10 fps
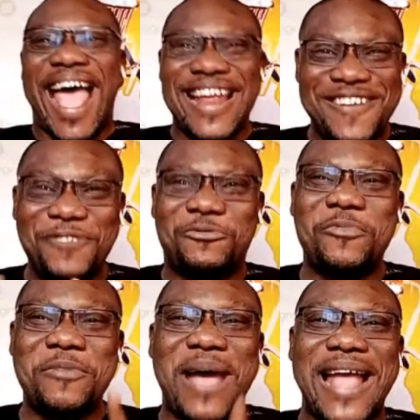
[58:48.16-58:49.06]
I know
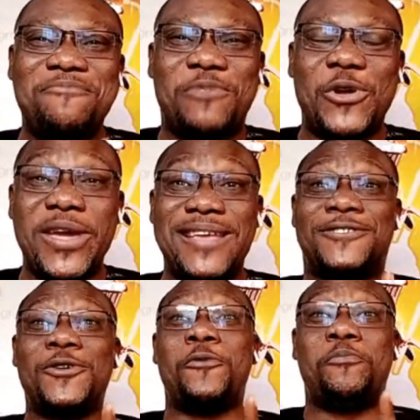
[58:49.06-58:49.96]
it will be mind
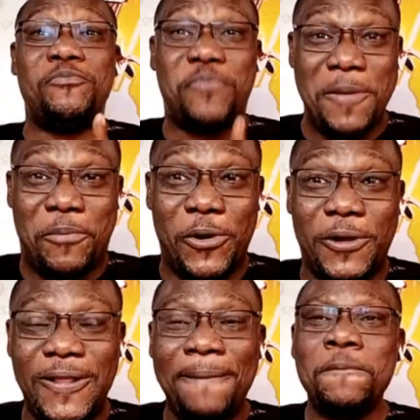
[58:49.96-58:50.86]
blowing. So
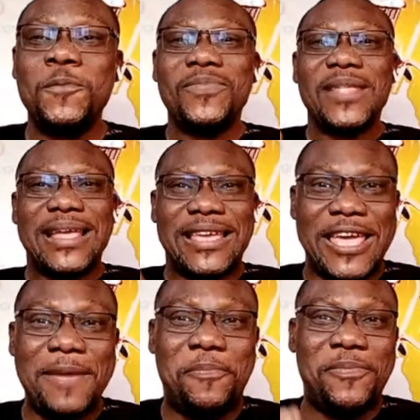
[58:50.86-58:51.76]
people
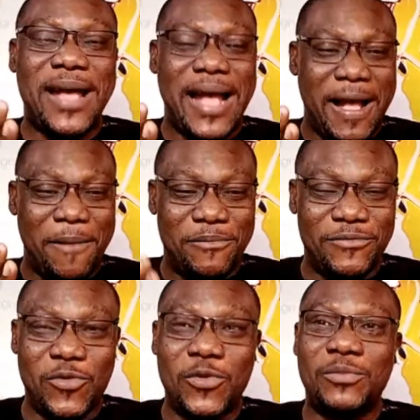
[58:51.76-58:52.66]
keep
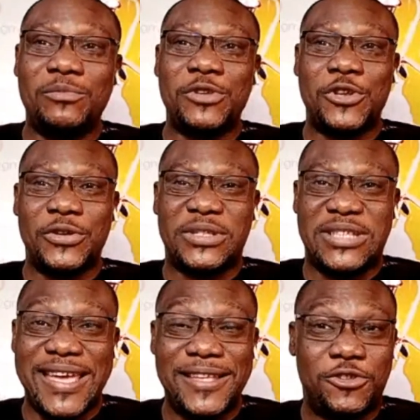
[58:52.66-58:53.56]

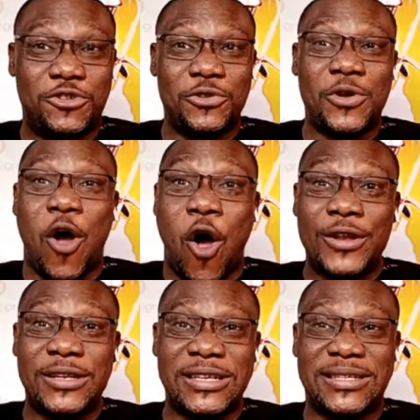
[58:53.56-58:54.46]
staying tuned
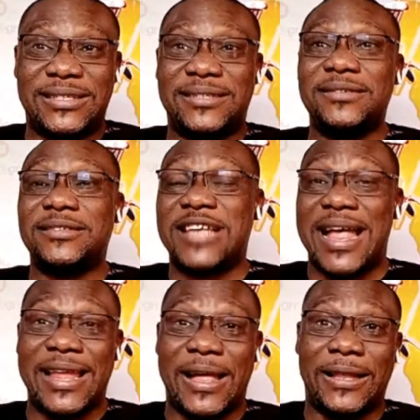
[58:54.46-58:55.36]
on this
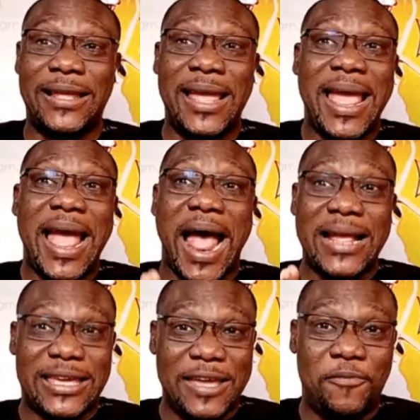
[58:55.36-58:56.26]
channel
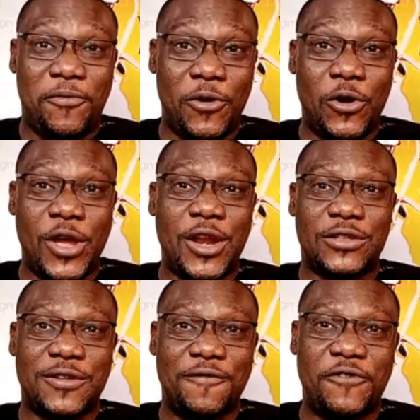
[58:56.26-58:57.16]
and keep
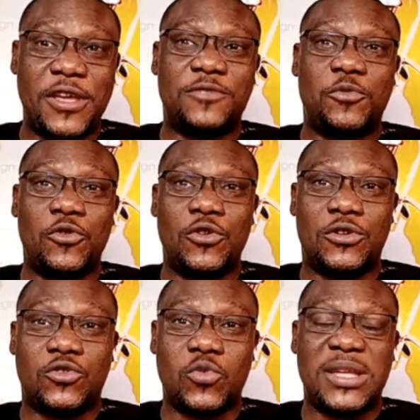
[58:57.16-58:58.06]
following us on
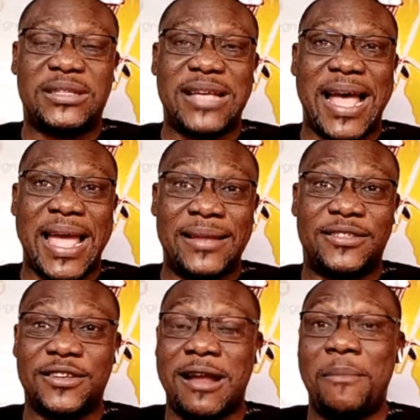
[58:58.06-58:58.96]
Facebook, Twitter,
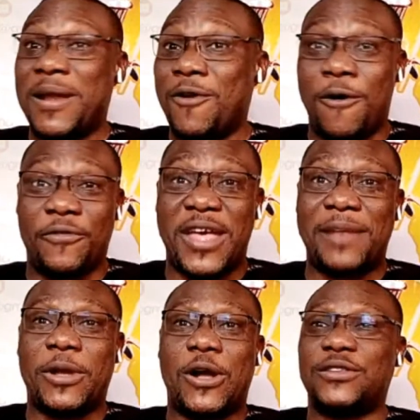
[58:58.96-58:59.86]
Instagram, and all
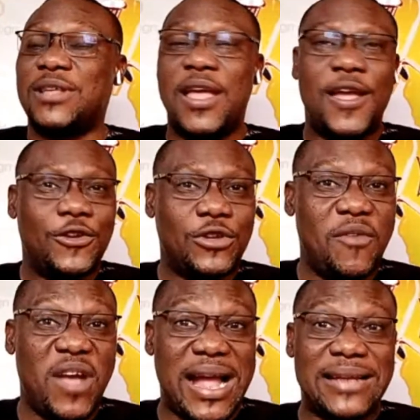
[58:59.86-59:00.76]
that, because
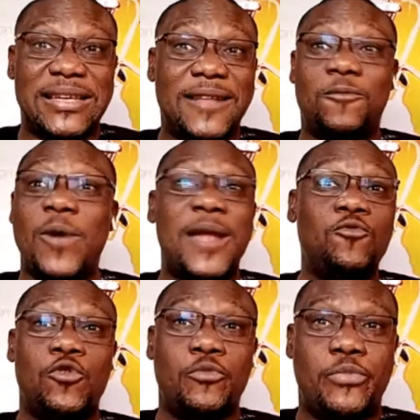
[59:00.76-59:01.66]
you never can tell
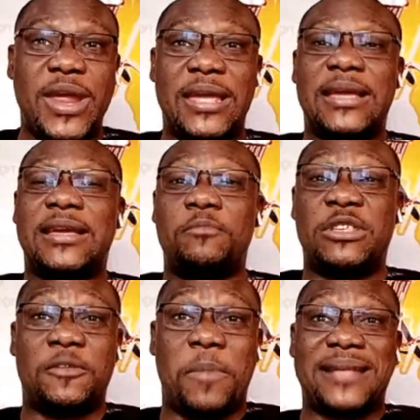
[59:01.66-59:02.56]
when we'll bring
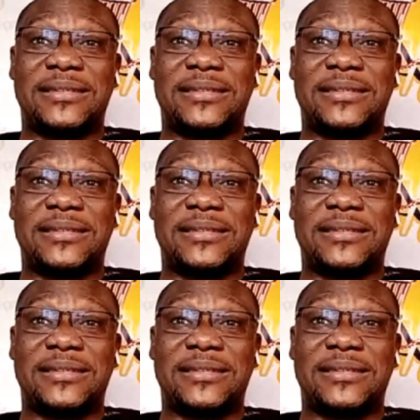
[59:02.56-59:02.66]
Mr.